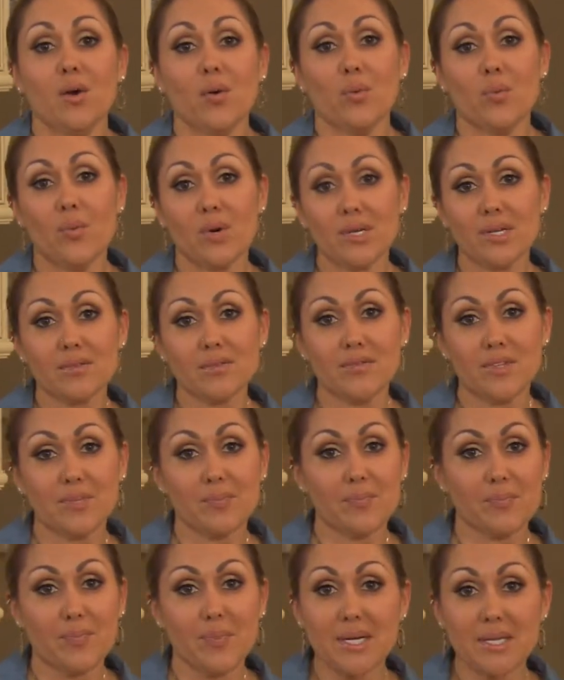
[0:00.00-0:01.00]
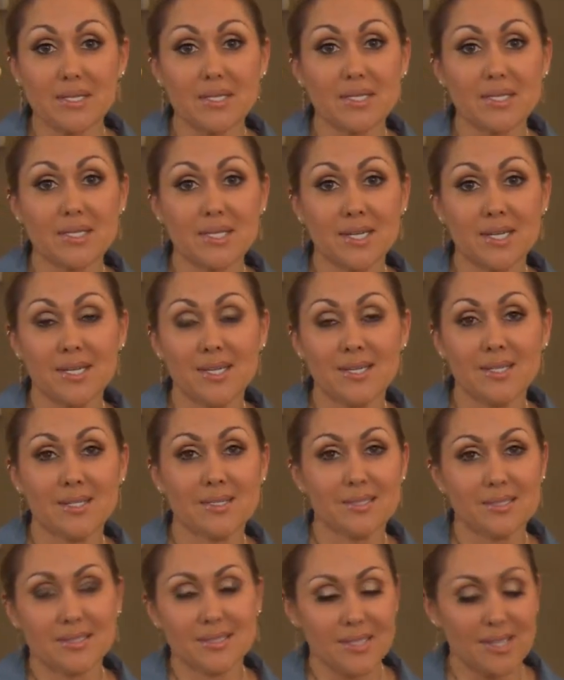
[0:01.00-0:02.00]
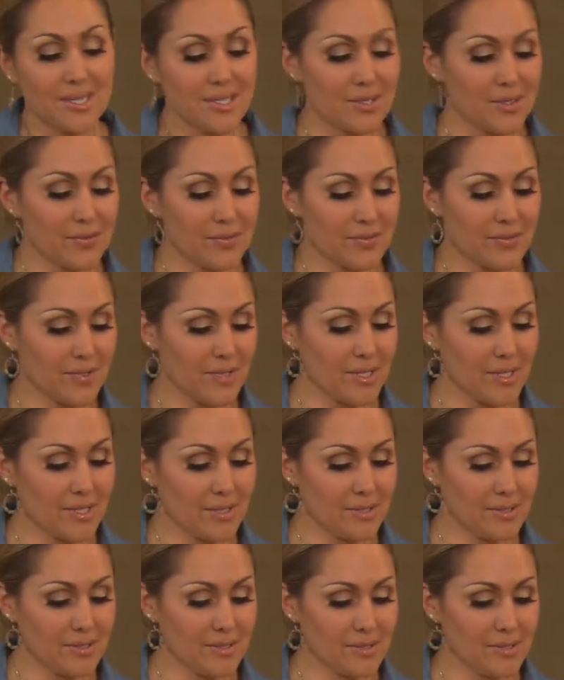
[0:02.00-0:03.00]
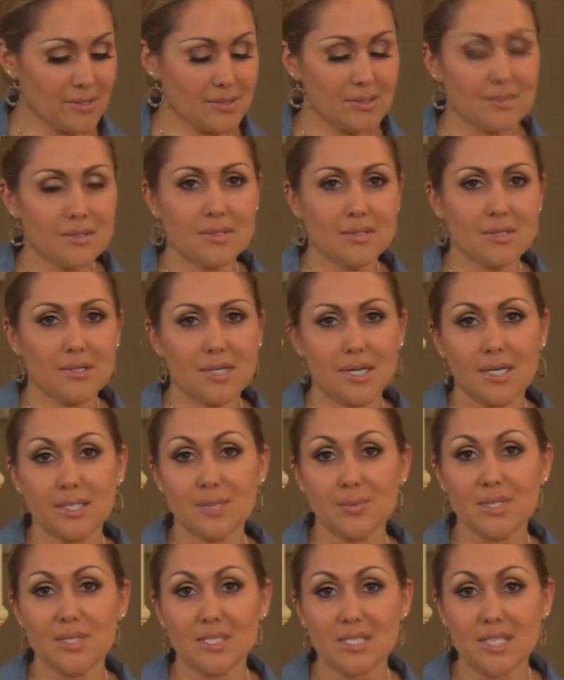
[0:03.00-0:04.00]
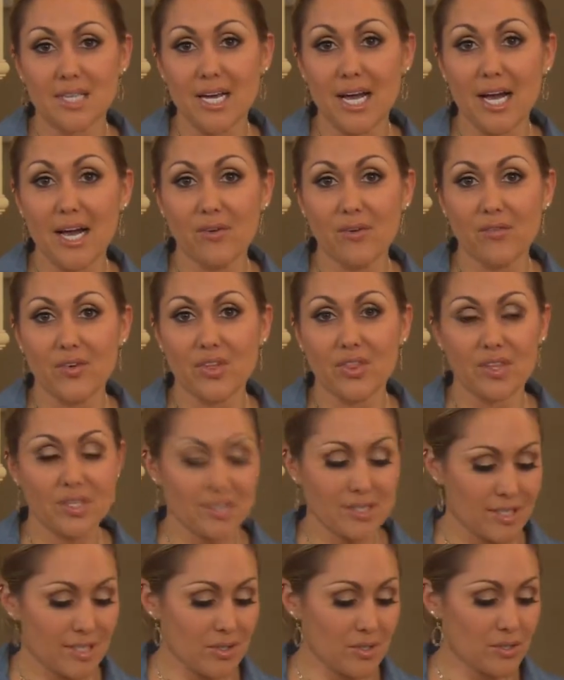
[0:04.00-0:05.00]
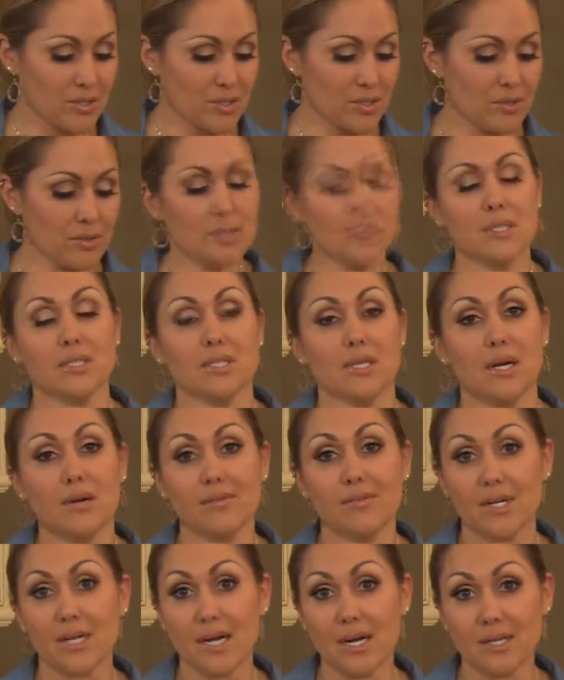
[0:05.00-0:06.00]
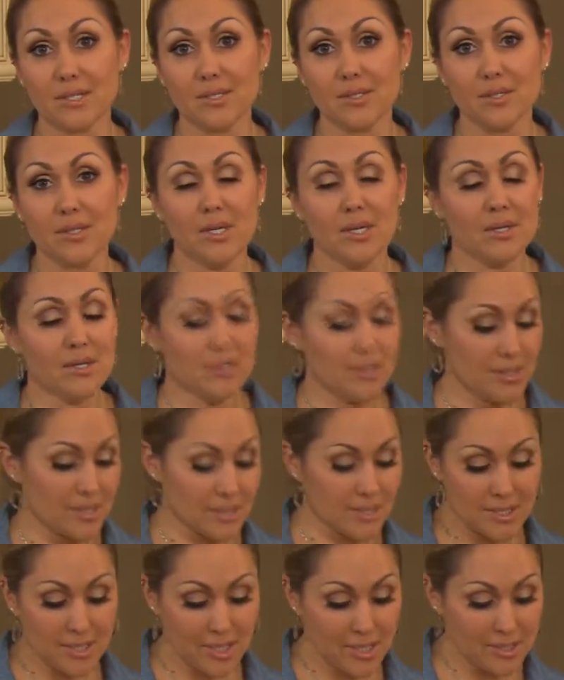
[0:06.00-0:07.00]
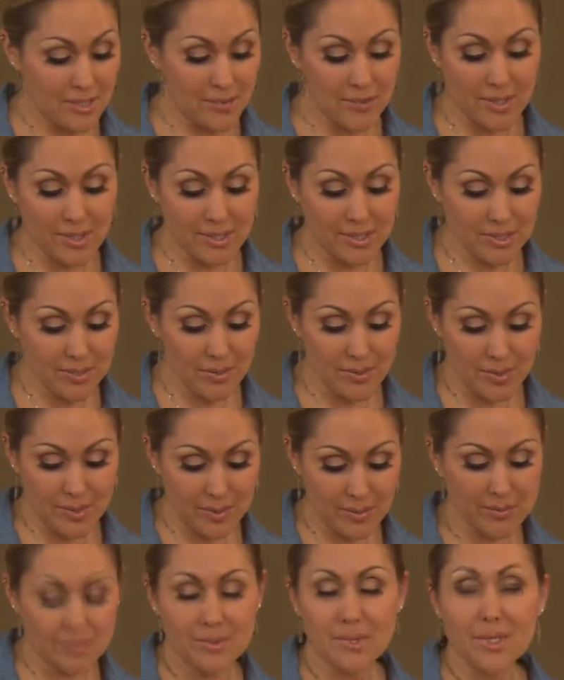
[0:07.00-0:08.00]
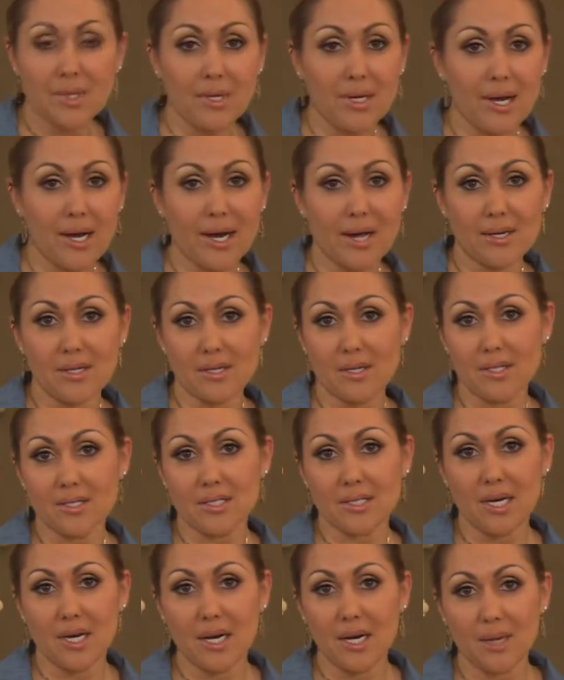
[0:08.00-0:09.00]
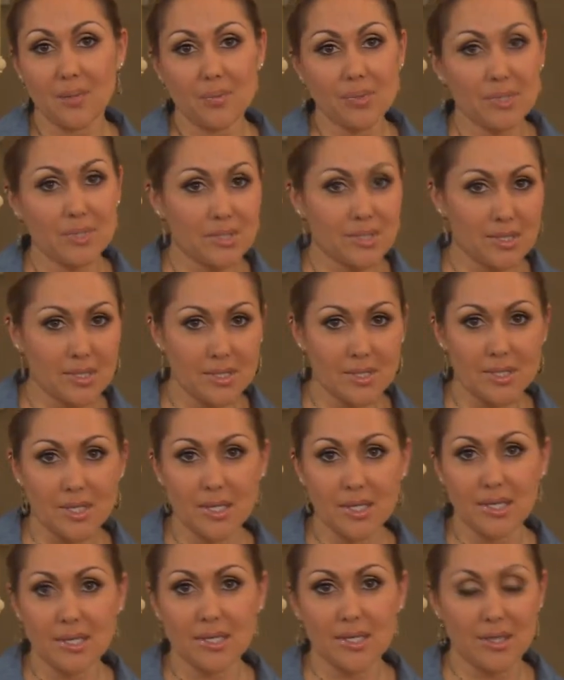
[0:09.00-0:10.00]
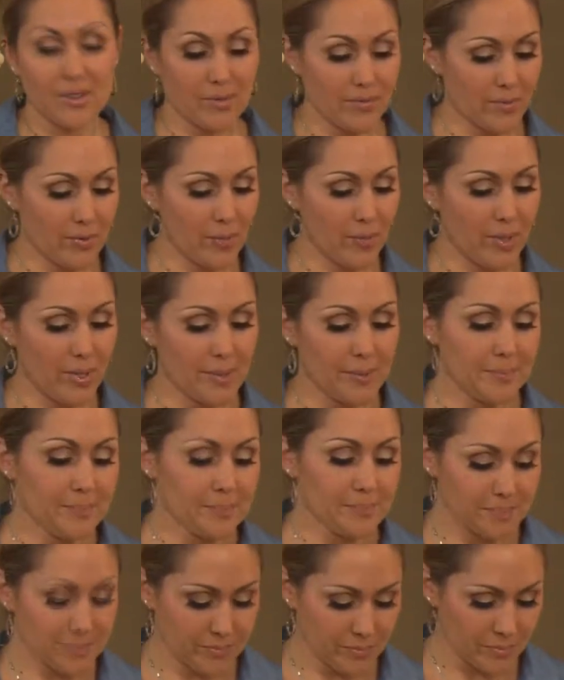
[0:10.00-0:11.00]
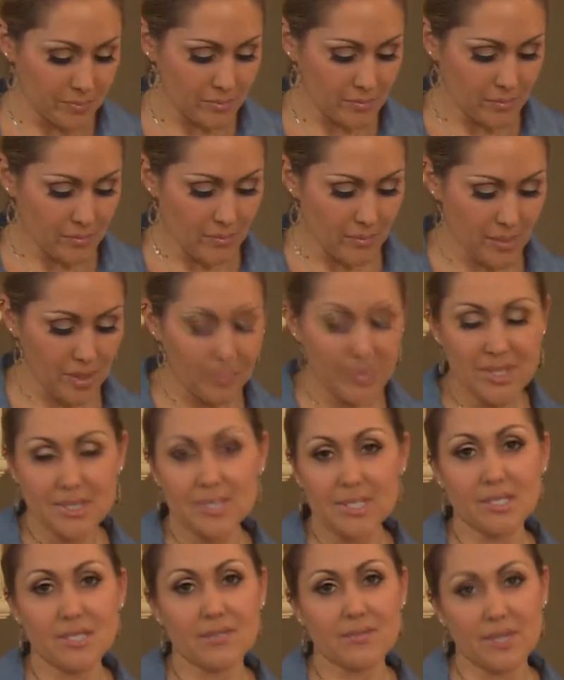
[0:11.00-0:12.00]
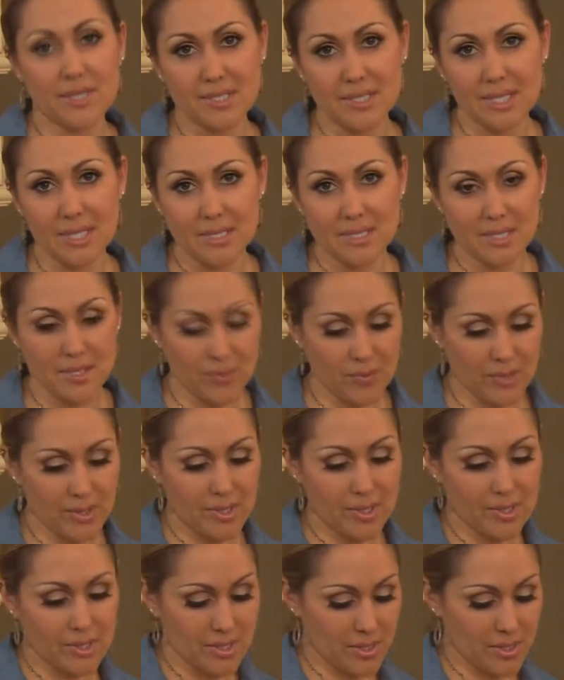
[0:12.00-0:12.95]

One of the best kind of condiments to have with the sancocho is avocado. Just slice right into it, add it on top, put it to the side, however you want. But it tastes fantastic with it.